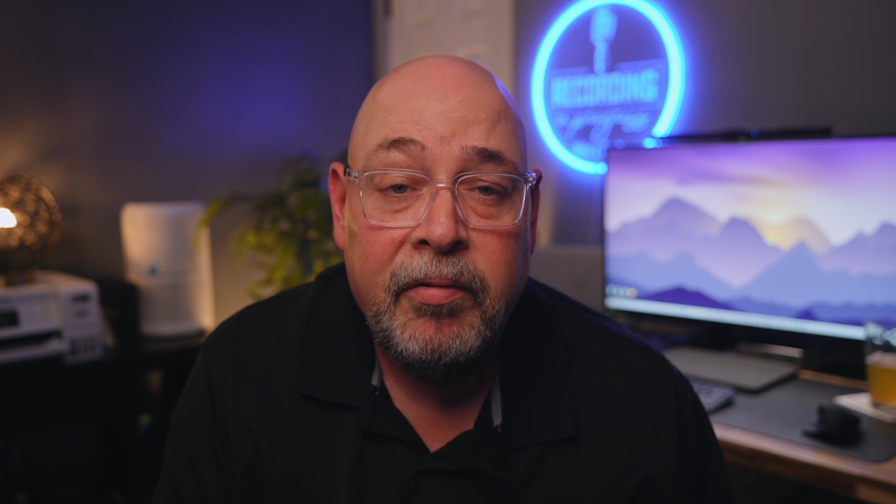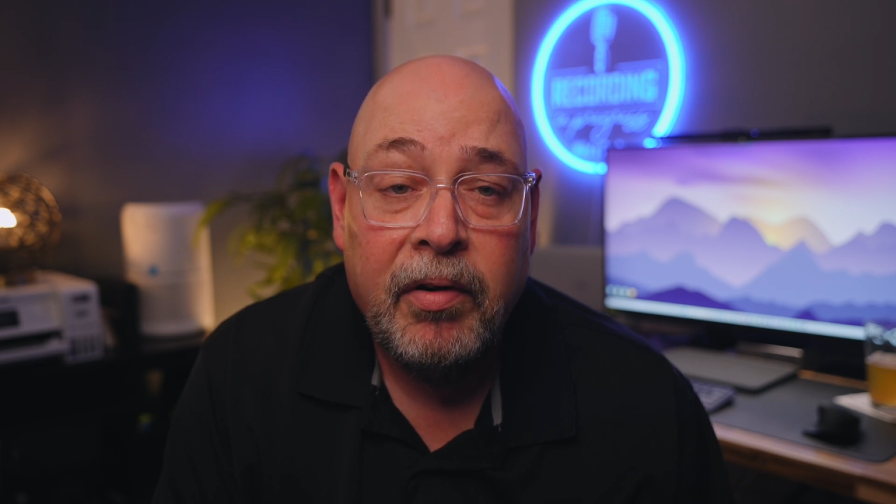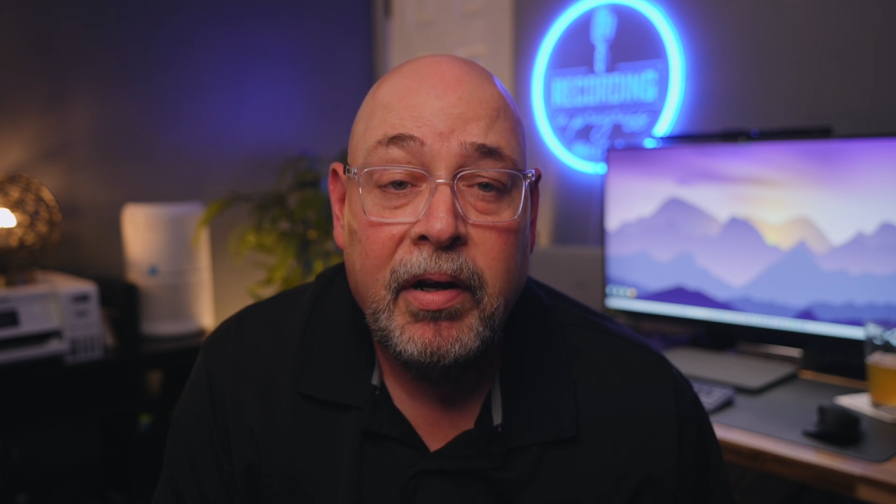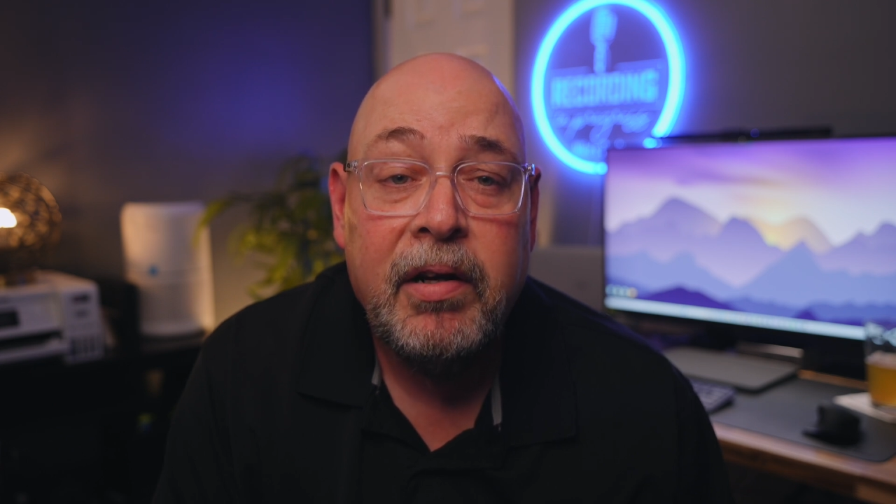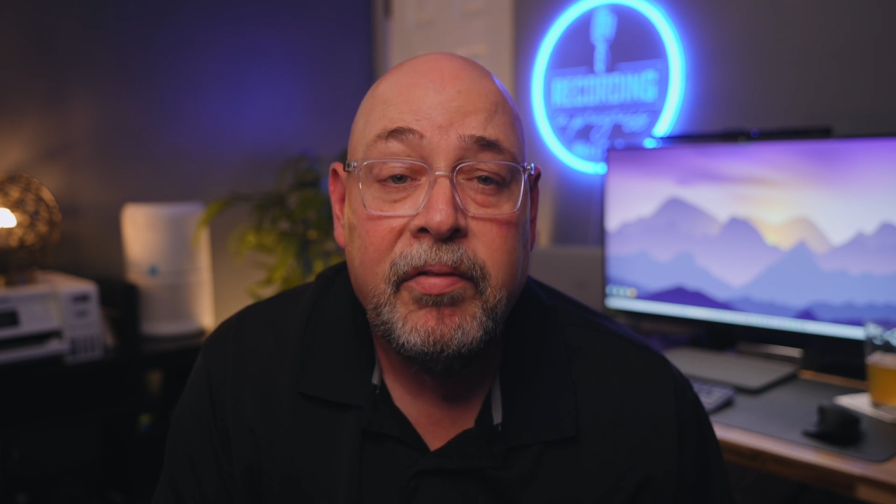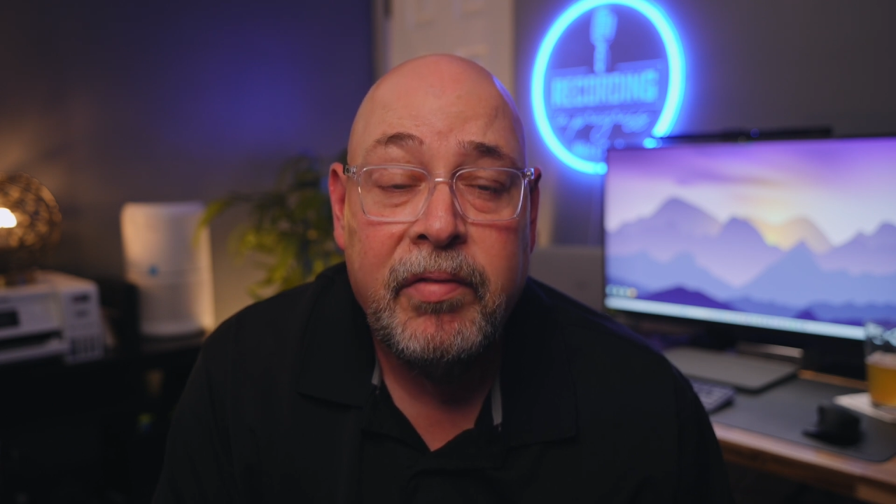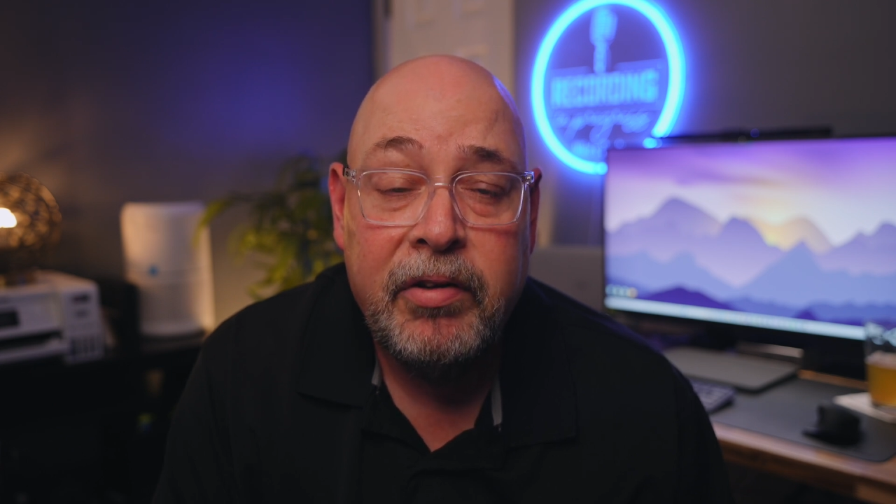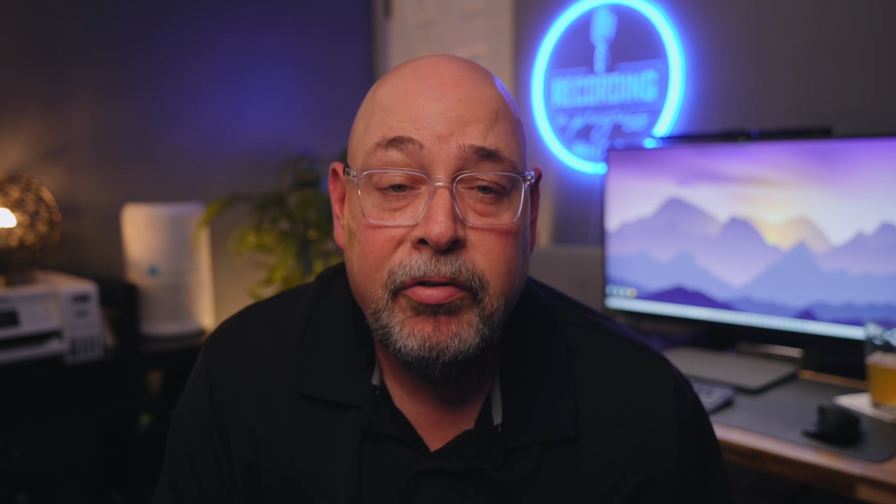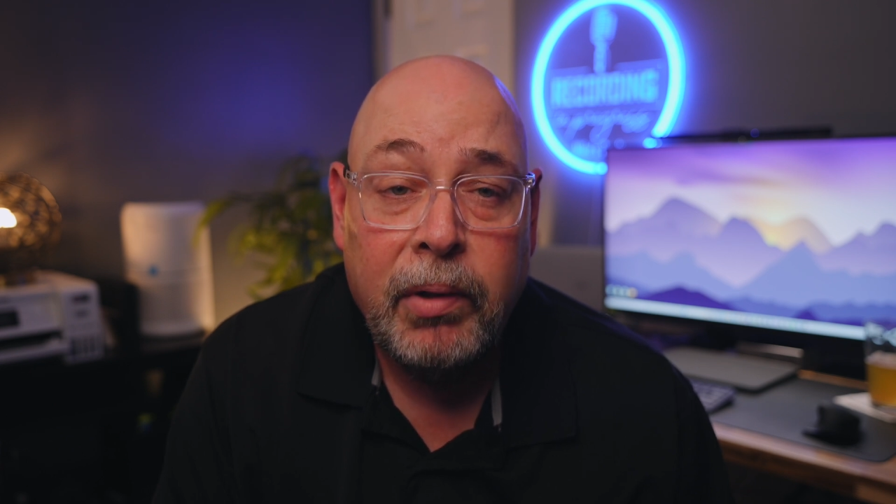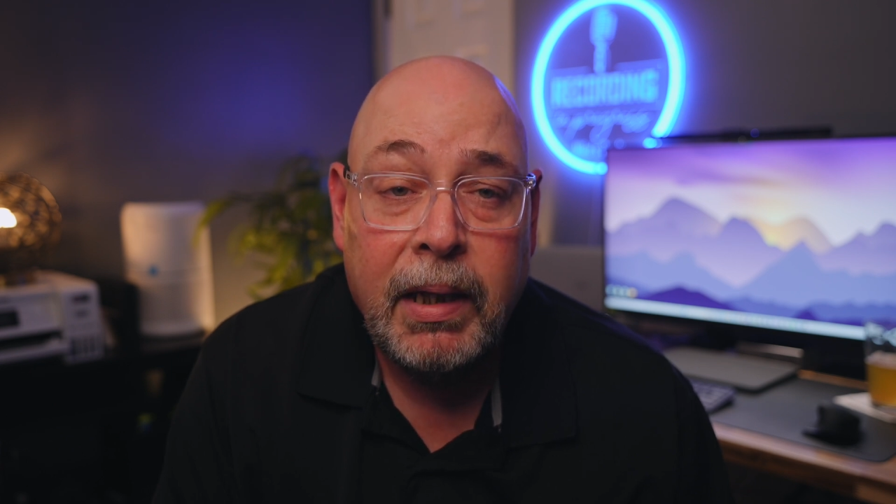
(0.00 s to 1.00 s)
for
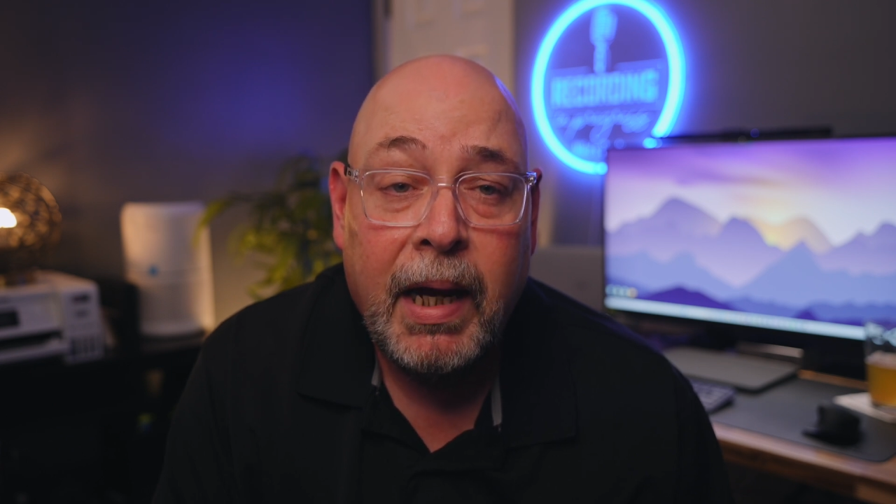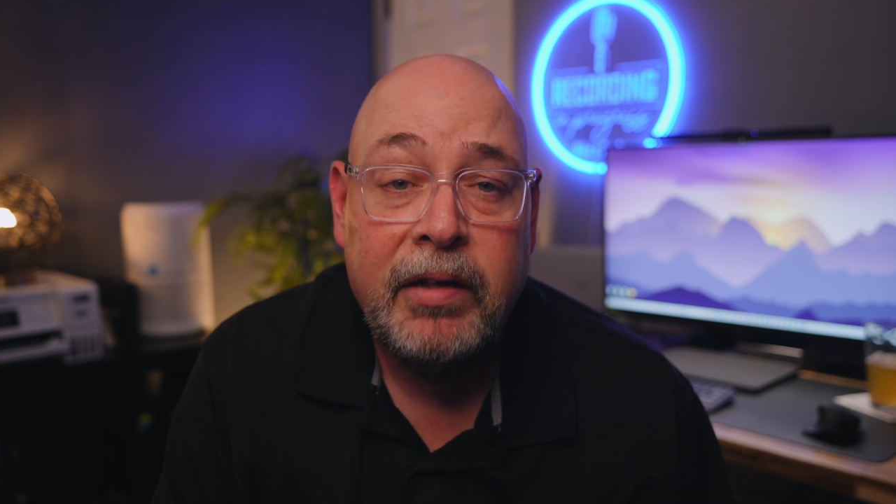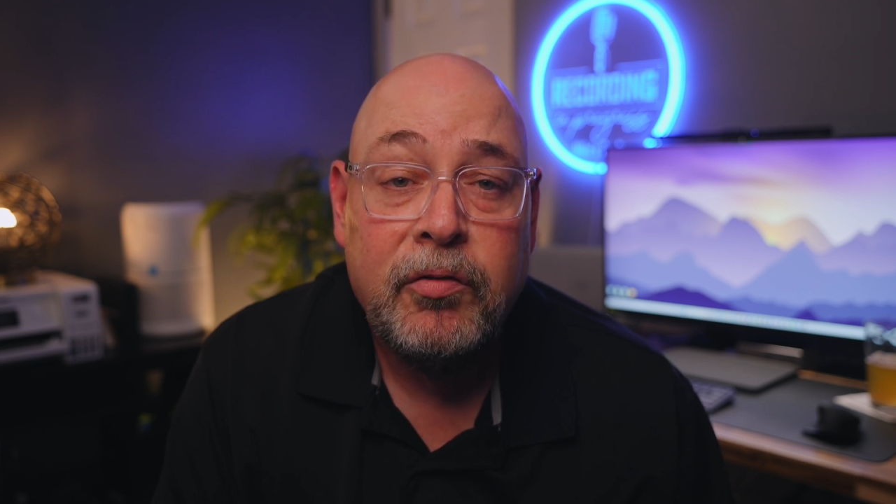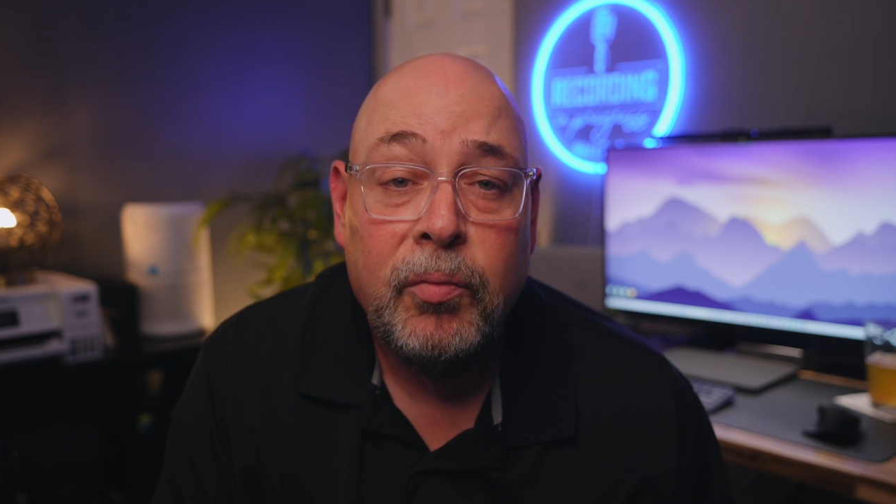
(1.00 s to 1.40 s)
individualized,